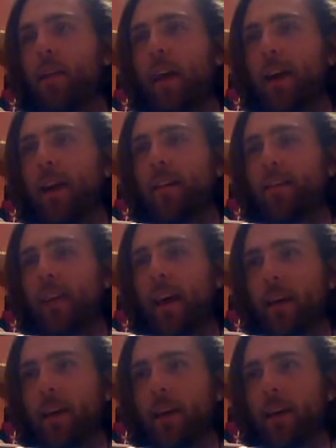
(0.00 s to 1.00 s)
that
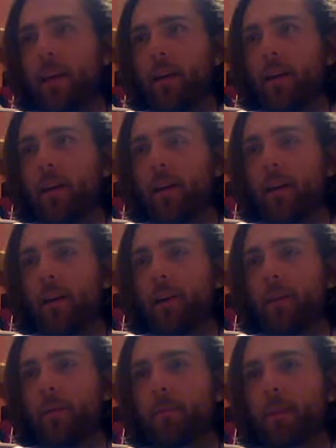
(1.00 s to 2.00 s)
day
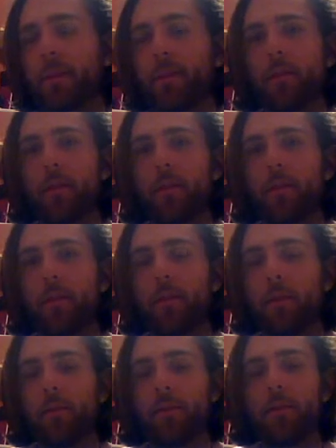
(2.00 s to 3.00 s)
um, except the goal
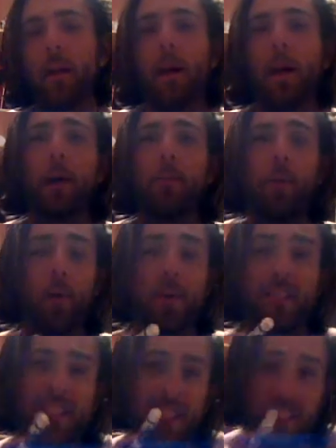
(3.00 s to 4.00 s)
it was at
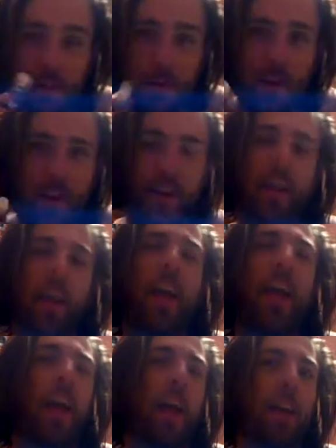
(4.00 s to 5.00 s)
0.618
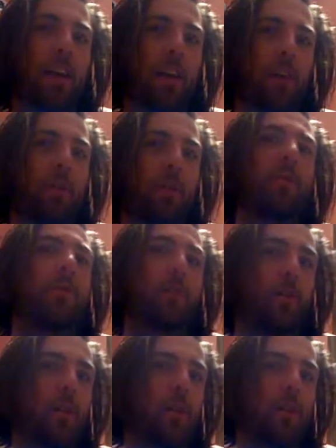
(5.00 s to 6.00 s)
AU.
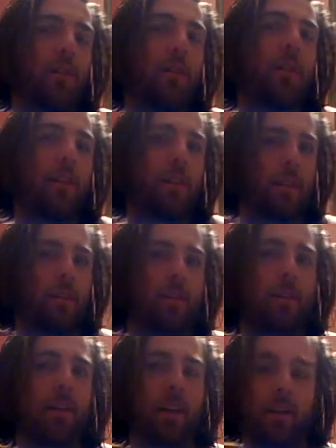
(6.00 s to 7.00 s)
So it's
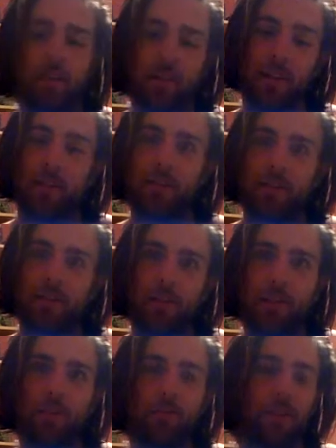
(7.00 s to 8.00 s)
interesting how you're seeing these
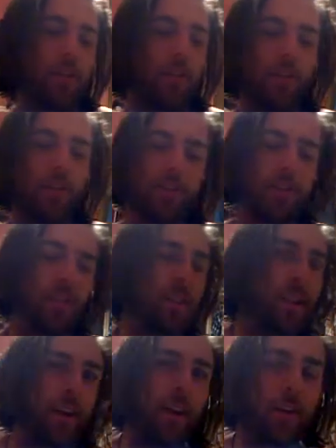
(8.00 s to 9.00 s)
these ratios. It's
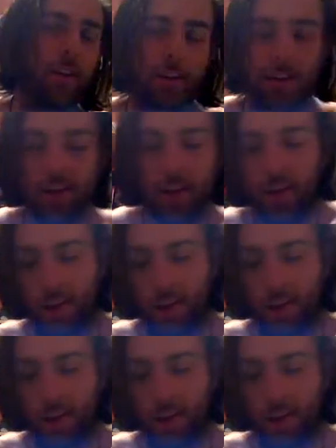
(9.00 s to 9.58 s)
just hilarious.